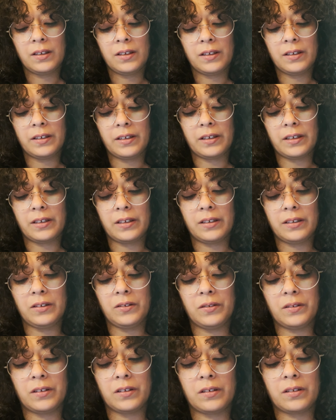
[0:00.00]
that
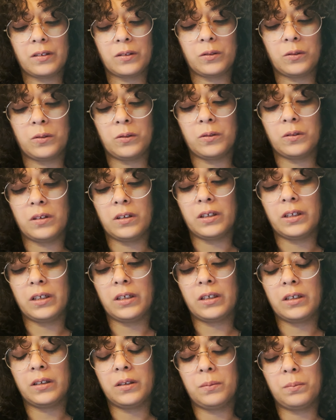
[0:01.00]
uses the whole
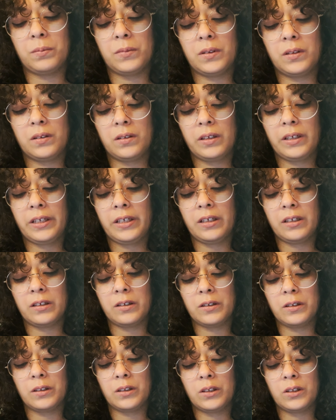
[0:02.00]
like
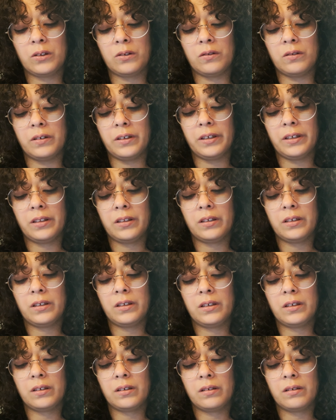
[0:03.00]
killer toy
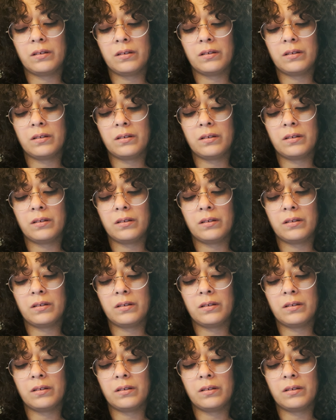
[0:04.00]
thing.